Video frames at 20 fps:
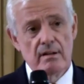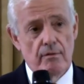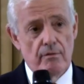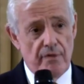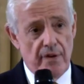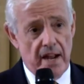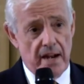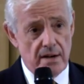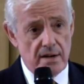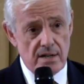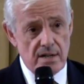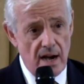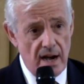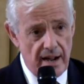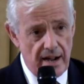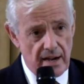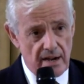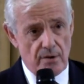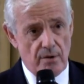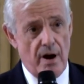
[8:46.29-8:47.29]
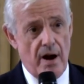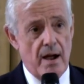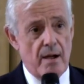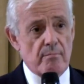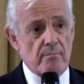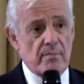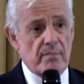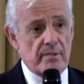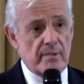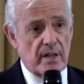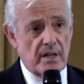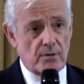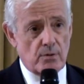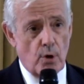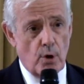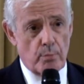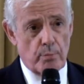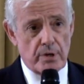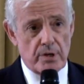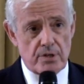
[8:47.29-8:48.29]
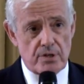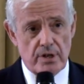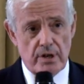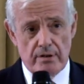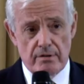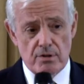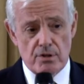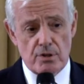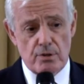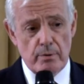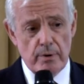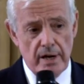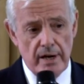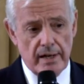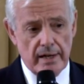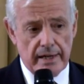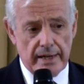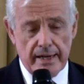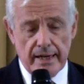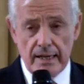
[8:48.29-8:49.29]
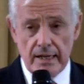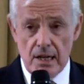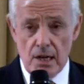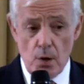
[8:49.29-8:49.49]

Venn diagram that Norbert showed you earlier.